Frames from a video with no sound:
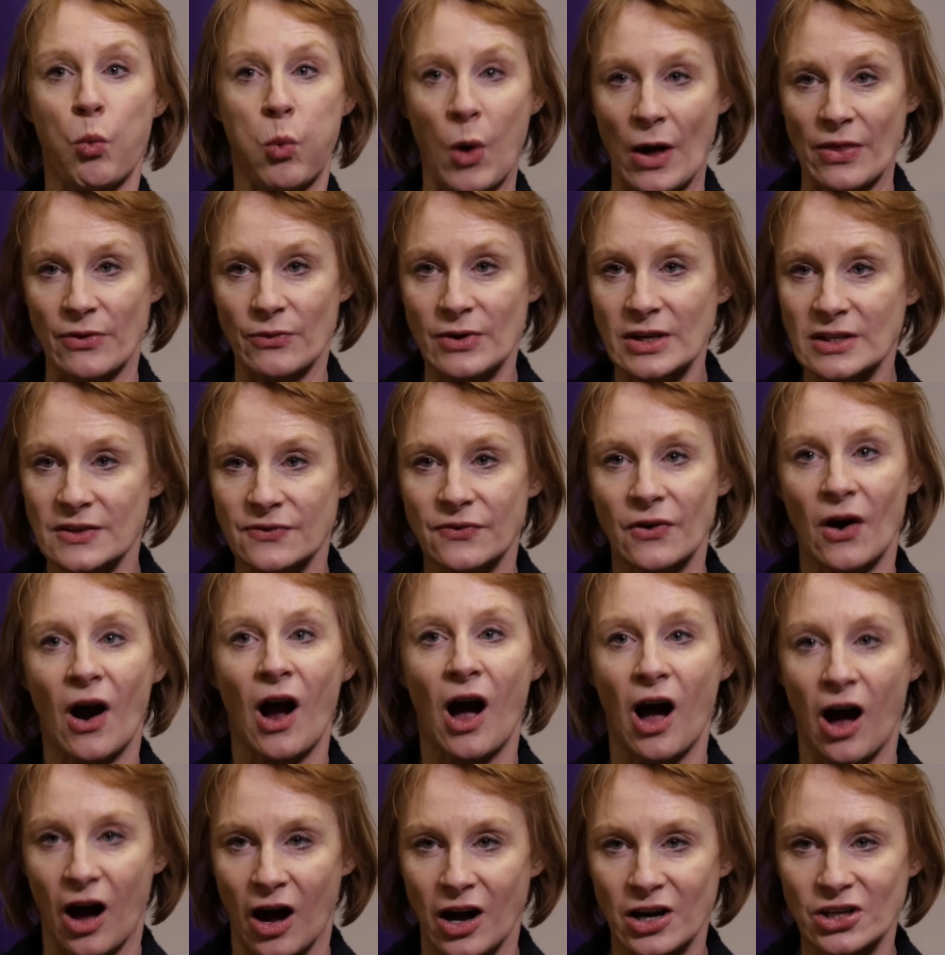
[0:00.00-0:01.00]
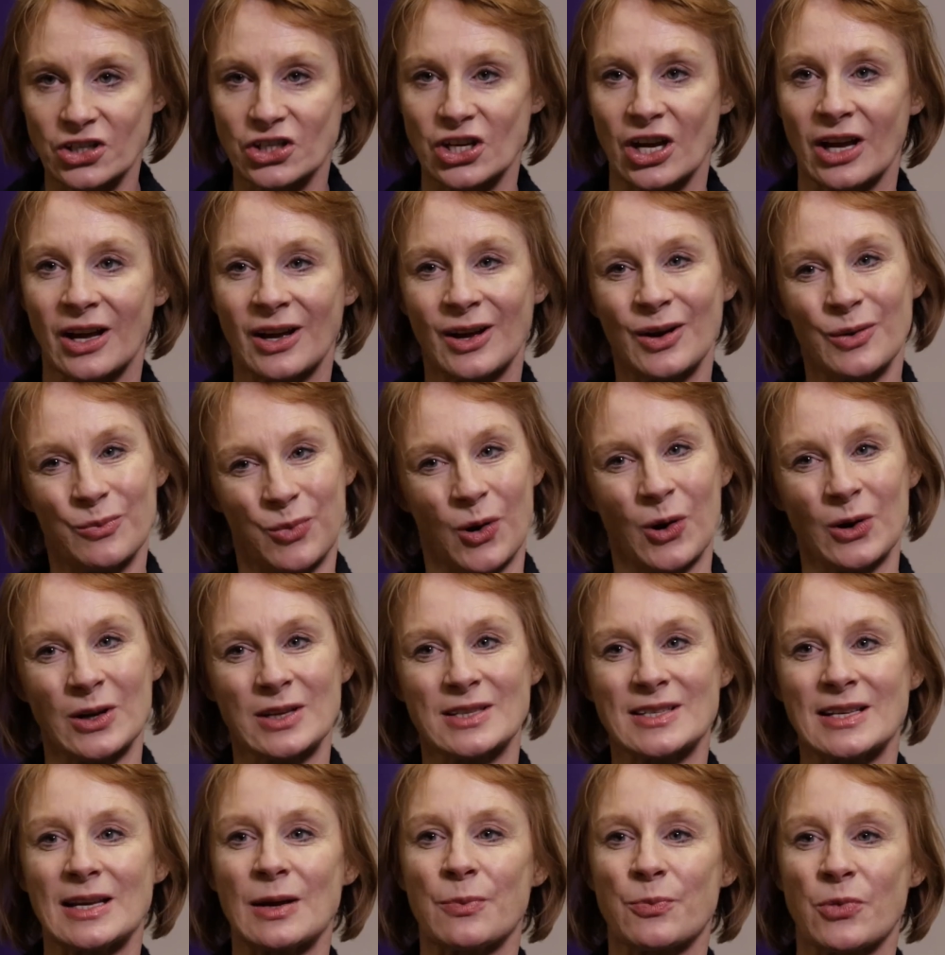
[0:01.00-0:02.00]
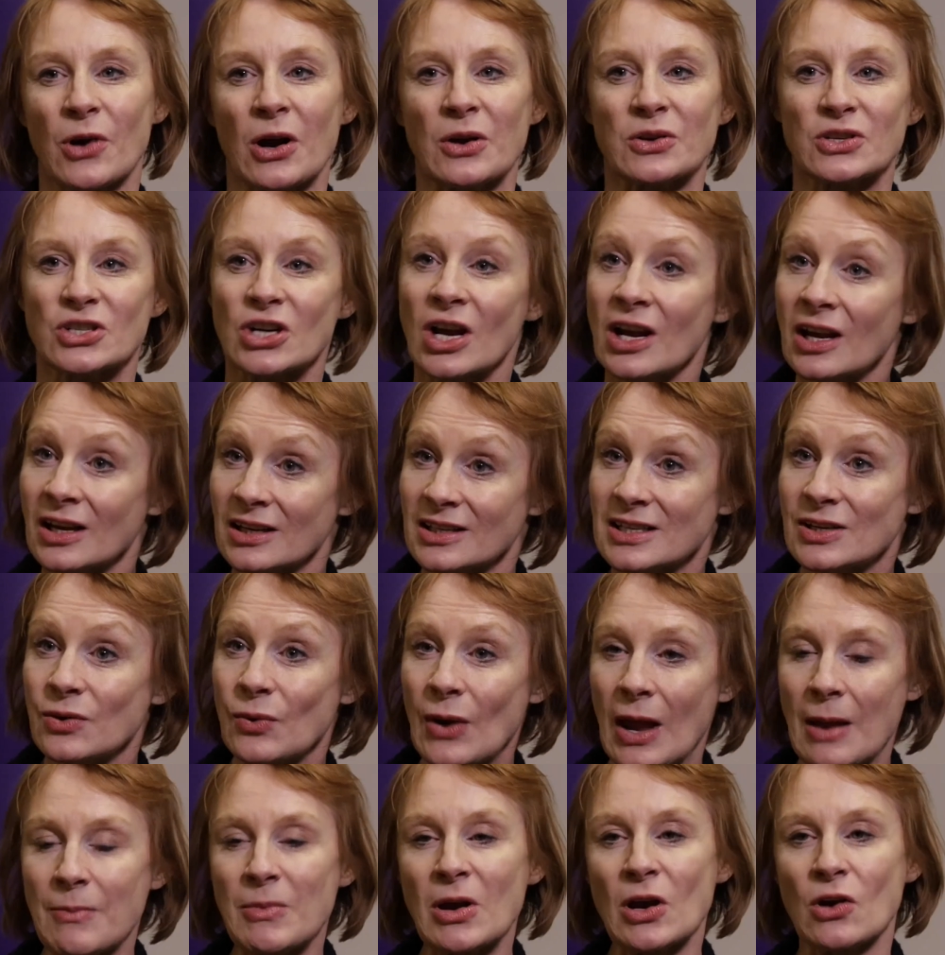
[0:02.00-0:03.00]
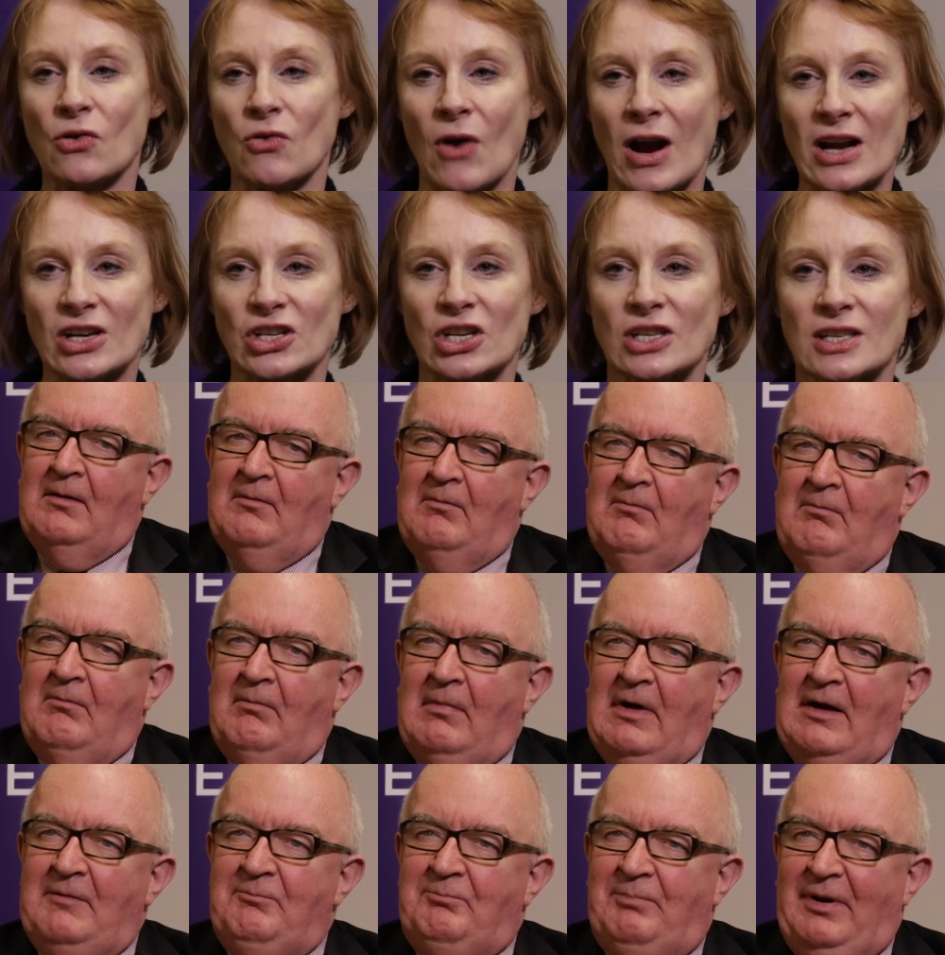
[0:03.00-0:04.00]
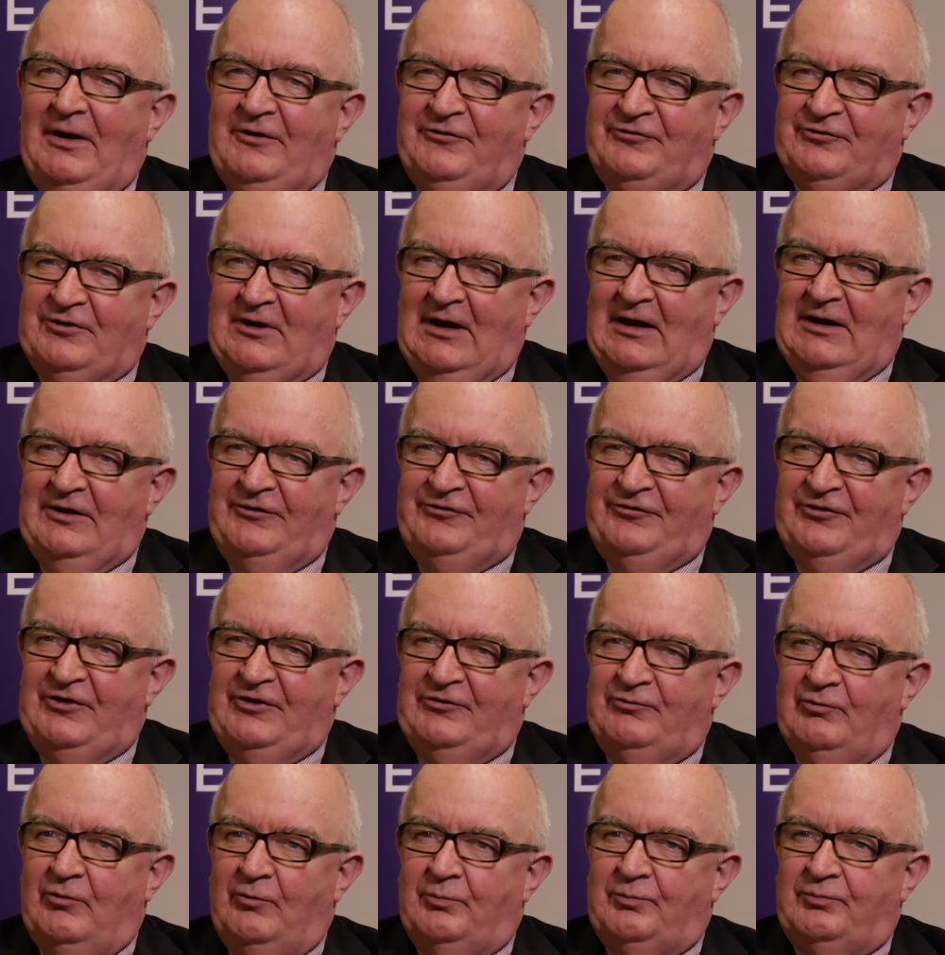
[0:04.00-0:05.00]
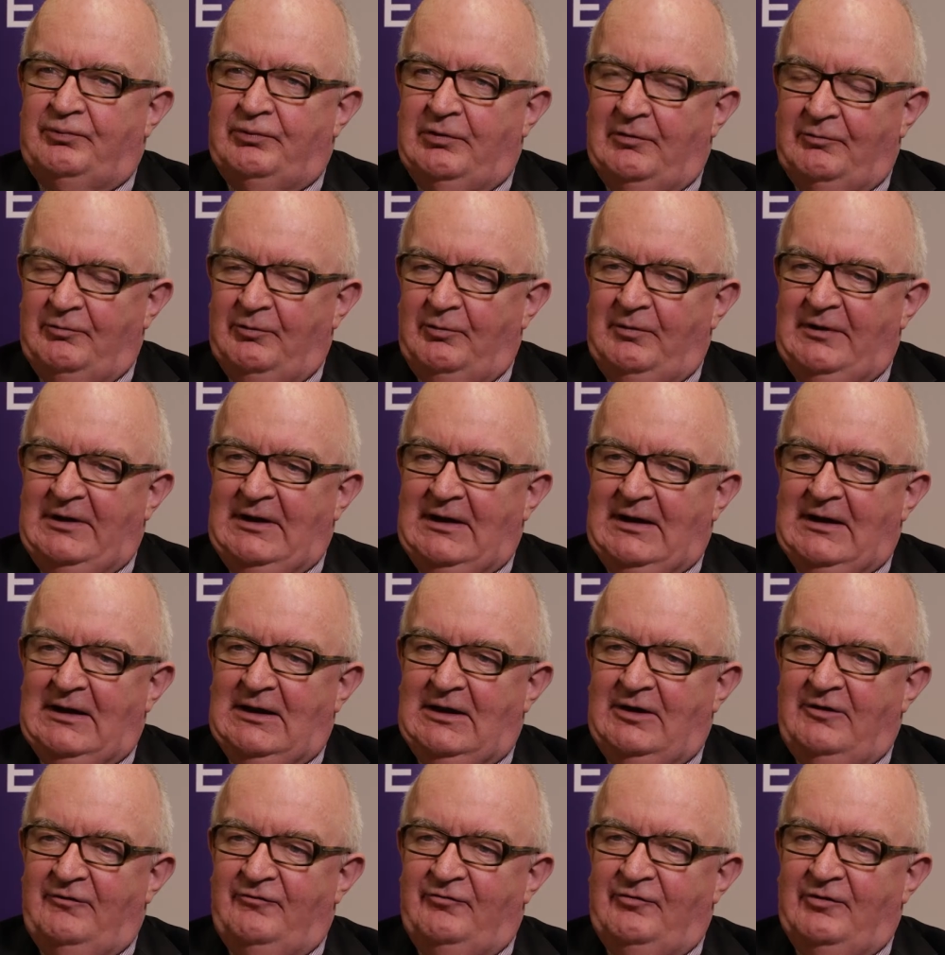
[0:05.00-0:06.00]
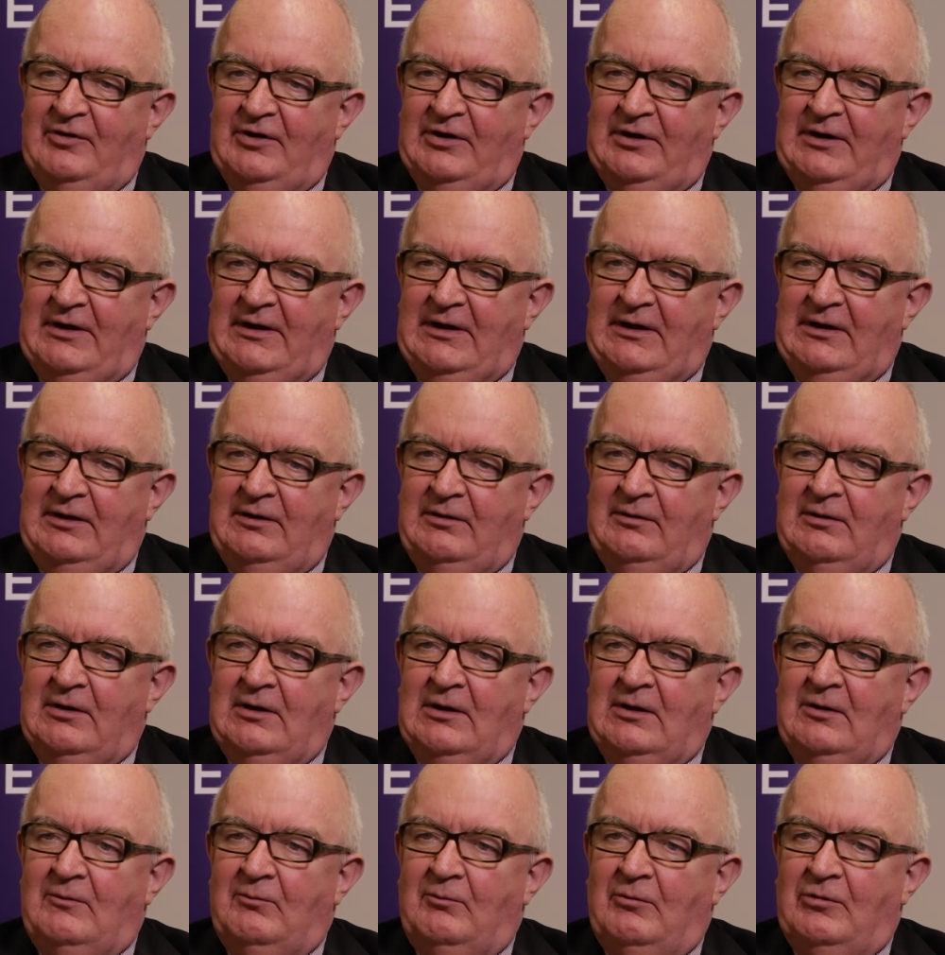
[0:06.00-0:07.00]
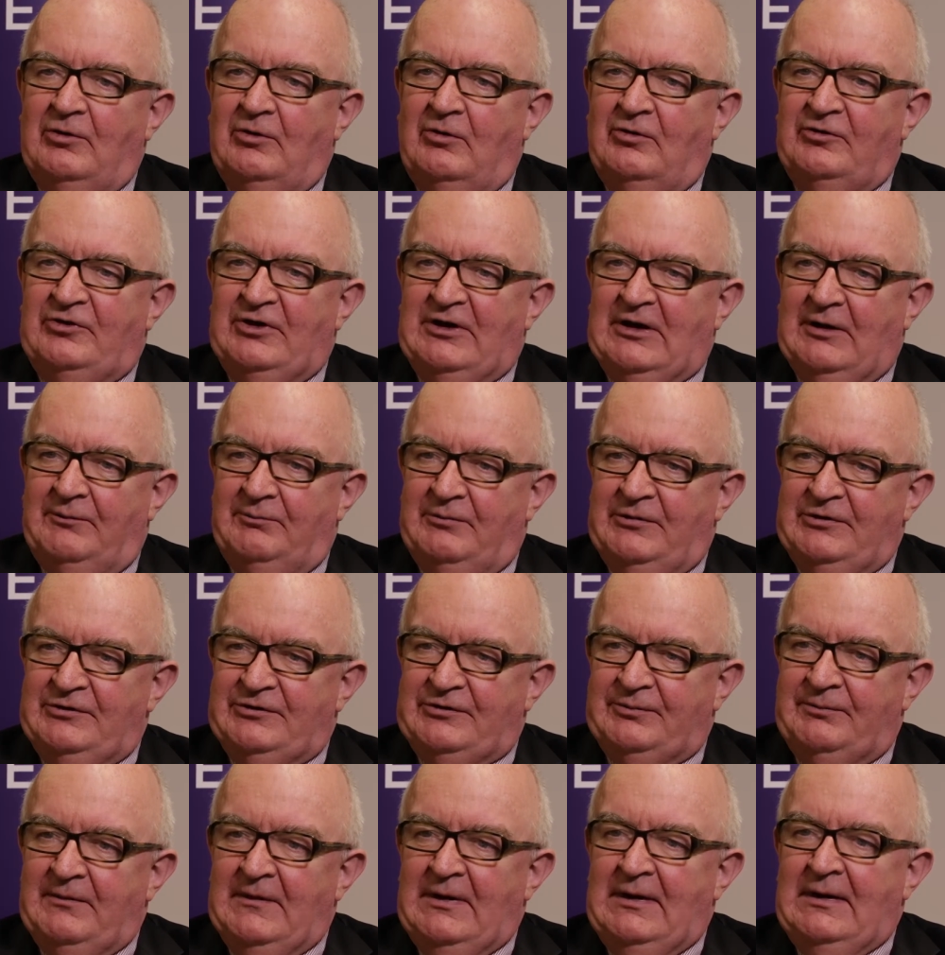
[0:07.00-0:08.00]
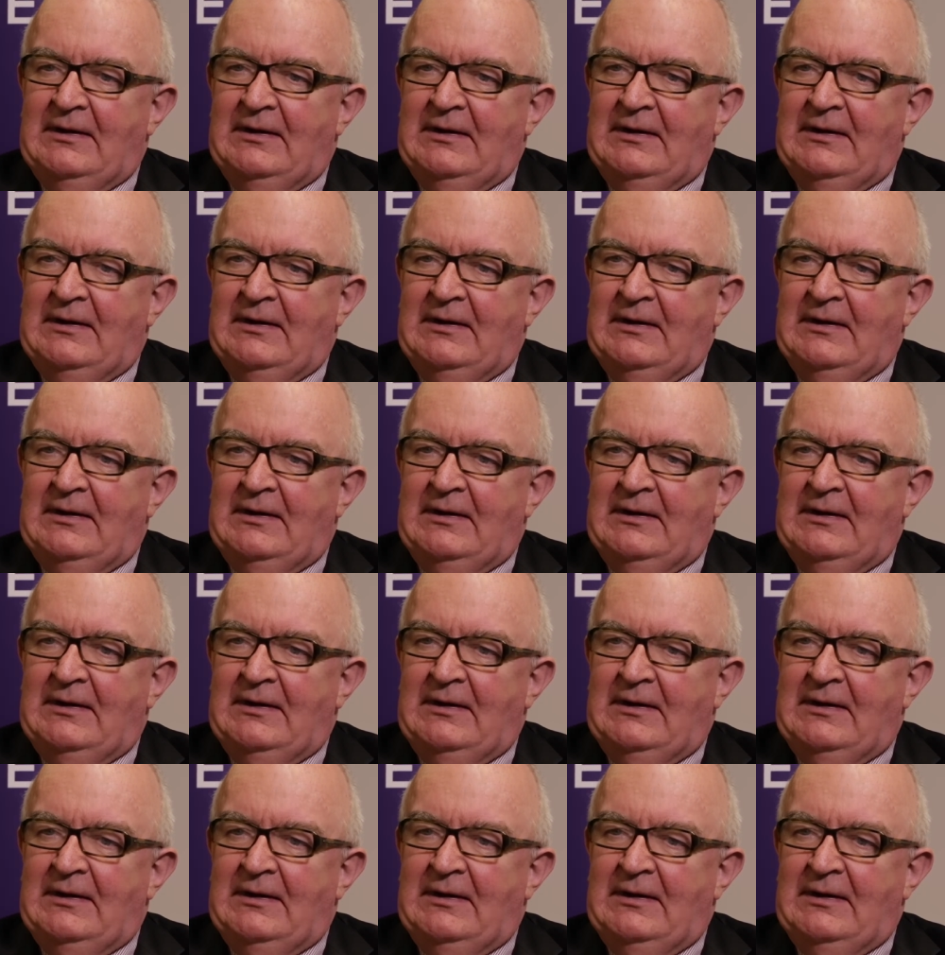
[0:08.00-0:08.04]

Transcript: or whether it's for a harsher policy approach to immigration. My best guess is we'll probably have a minority government.